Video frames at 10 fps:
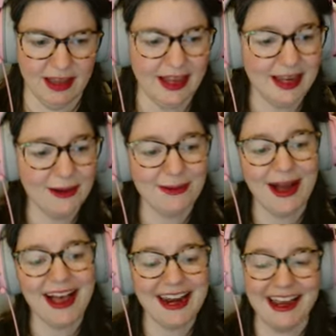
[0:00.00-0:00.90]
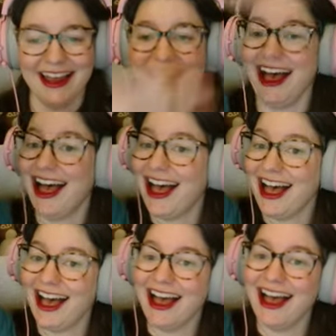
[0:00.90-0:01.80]
Luana,
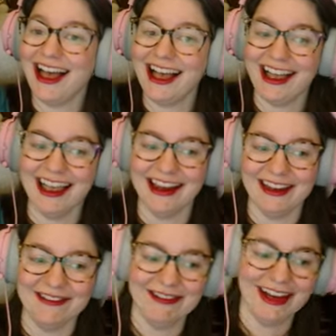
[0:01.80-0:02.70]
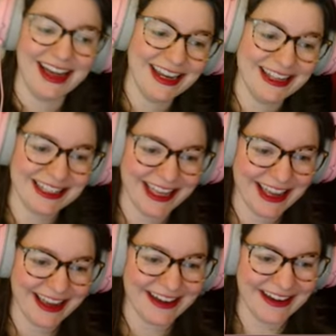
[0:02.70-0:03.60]
hi! Luana's
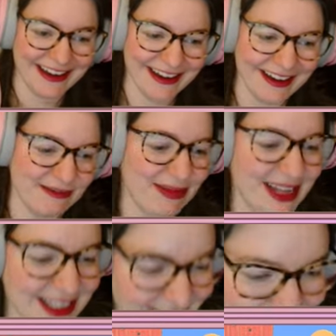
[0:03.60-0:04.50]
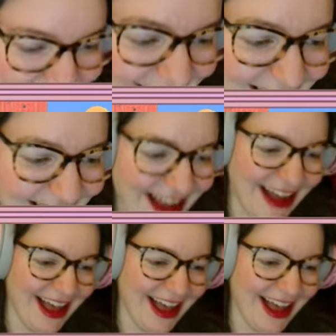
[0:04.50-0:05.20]
here! Bless her heart.